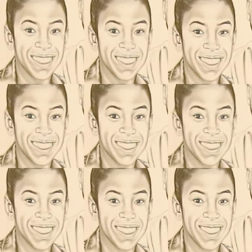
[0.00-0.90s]

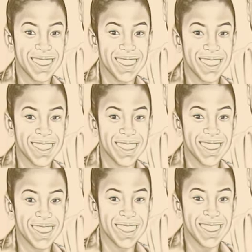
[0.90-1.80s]

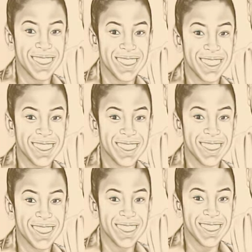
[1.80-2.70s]

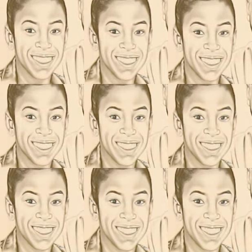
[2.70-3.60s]

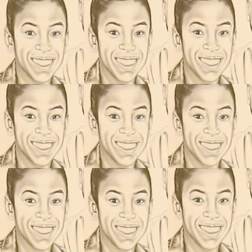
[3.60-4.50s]

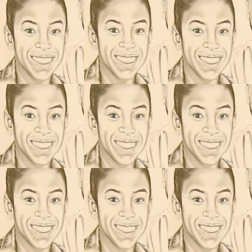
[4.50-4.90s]
[no speech]